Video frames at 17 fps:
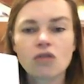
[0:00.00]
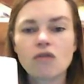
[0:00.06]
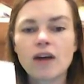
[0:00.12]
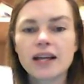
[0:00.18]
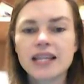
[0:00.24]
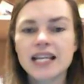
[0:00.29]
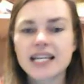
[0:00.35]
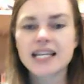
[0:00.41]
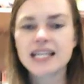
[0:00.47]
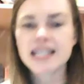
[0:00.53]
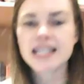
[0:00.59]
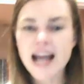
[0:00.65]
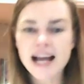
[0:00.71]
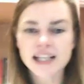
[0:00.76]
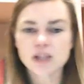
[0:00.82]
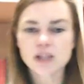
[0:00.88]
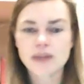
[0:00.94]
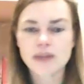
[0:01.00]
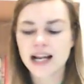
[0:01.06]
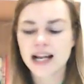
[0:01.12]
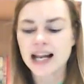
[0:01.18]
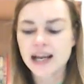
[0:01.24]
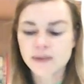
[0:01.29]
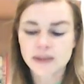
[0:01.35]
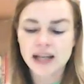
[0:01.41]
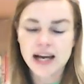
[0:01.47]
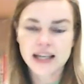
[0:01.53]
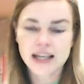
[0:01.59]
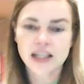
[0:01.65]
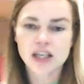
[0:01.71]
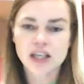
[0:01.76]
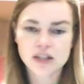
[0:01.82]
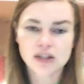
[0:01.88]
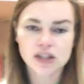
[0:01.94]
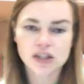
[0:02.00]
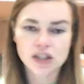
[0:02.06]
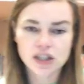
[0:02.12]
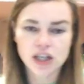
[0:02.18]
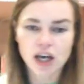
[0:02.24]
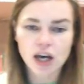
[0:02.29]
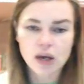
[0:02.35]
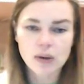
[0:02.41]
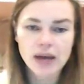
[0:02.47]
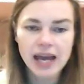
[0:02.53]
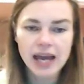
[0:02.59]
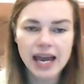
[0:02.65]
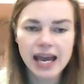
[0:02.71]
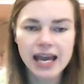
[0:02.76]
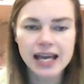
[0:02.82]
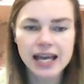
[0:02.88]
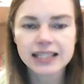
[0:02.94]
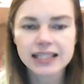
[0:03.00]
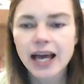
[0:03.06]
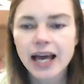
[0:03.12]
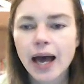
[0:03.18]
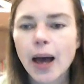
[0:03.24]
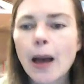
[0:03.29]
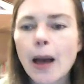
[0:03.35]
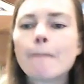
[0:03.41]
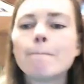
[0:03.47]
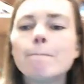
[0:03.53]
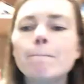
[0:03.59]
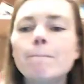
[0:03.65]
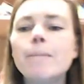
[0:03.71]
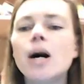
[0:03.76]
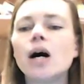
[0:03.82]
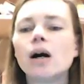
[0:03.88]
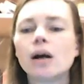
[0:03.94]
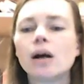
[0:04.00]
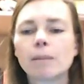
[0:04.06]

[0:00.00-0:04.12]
Right, the next one that I would like you to do is a b.